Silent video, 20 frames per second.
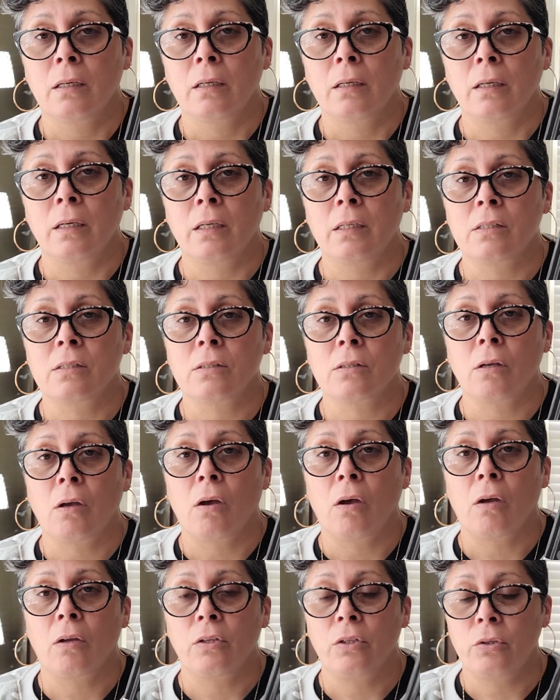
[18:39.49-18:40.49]
It's
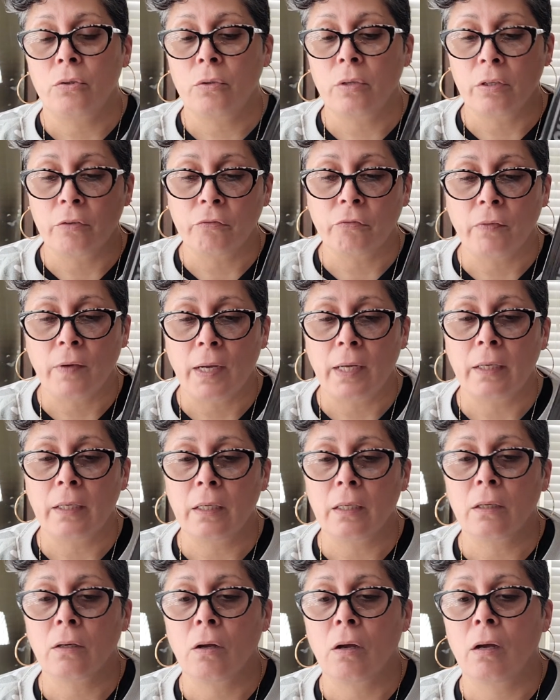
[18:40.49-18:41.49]
on. You can find
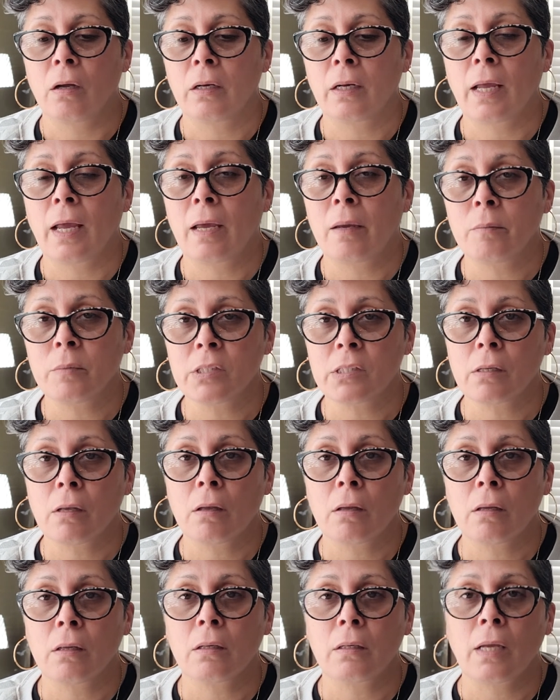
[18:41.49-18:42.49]
it on
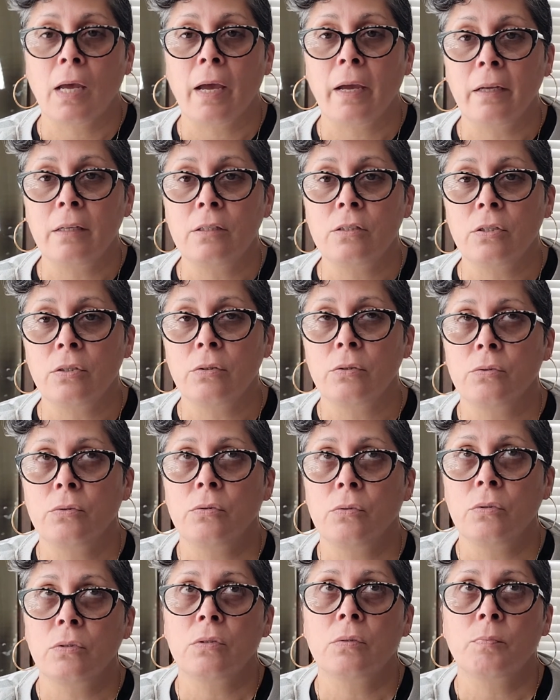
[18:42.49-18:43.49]
Amazon,
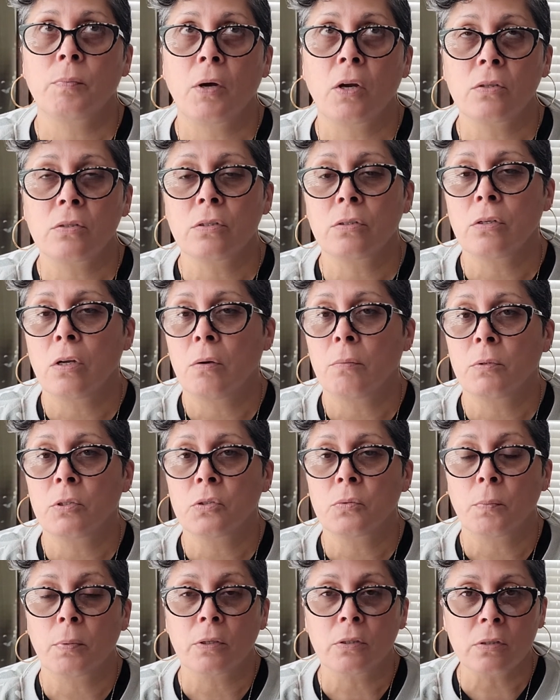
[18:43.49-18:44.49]
iTunes, Barnes and Noble's,
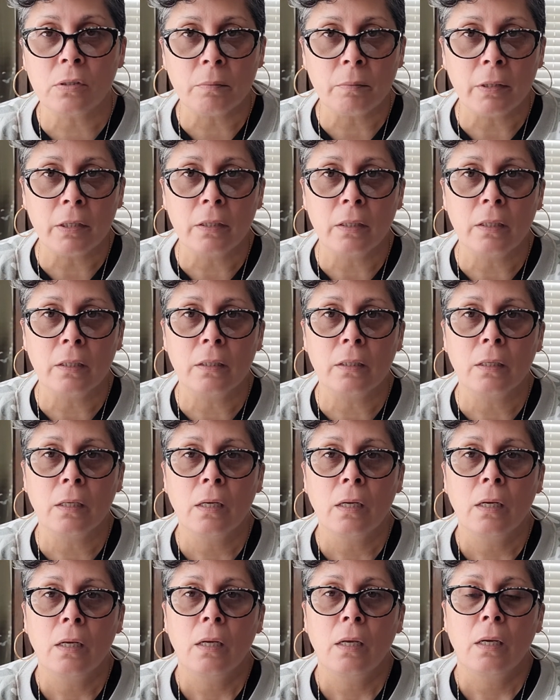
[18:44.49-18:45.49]
Books A Million,
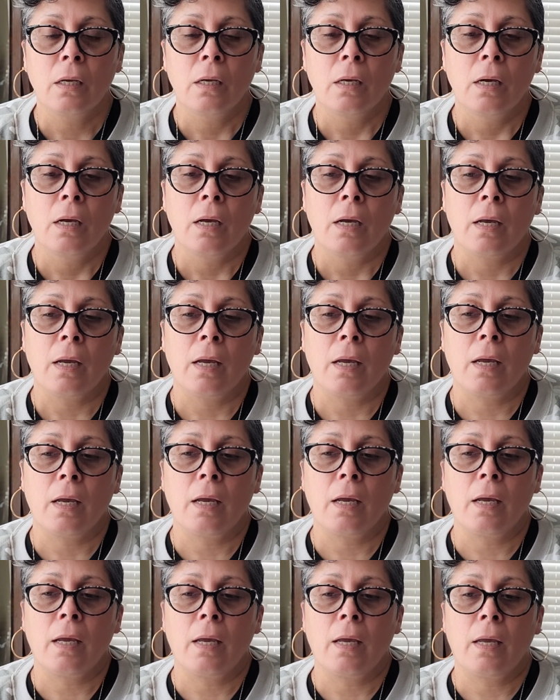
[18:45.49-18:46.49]

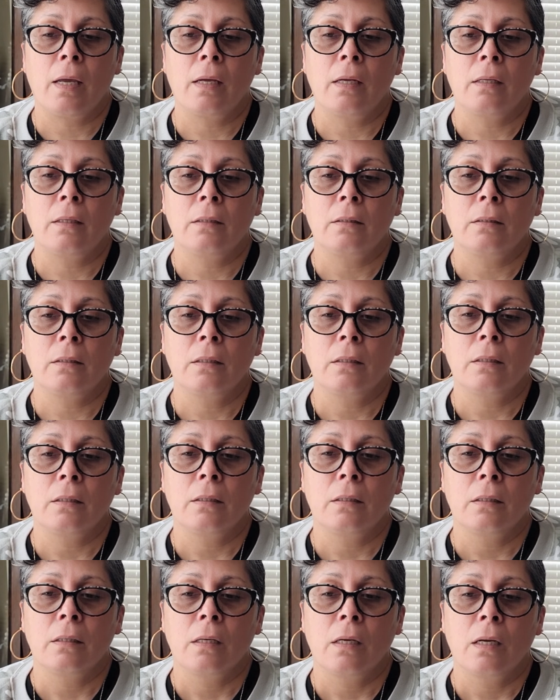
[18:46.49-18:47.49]
and
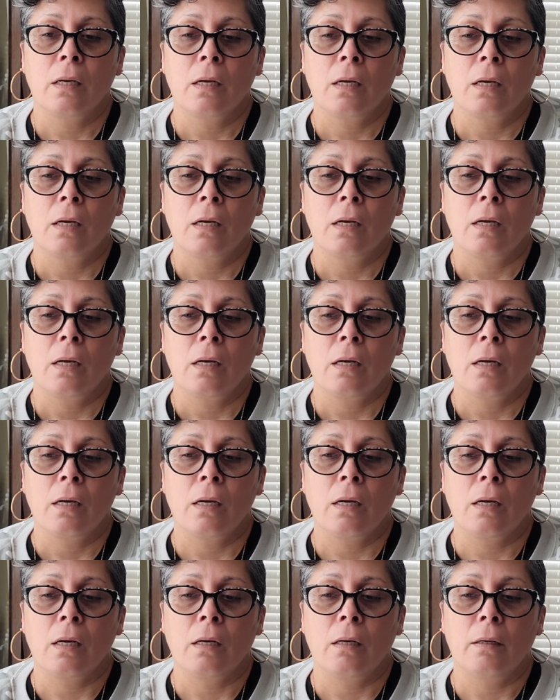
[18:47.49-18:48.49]

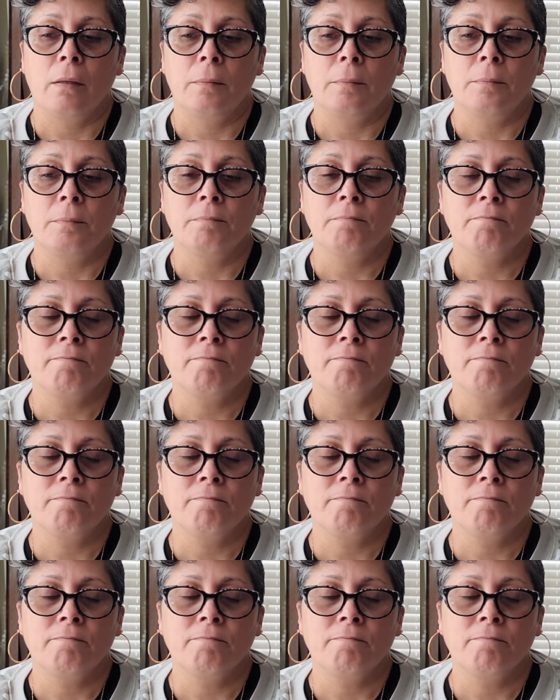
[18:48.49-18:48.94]
I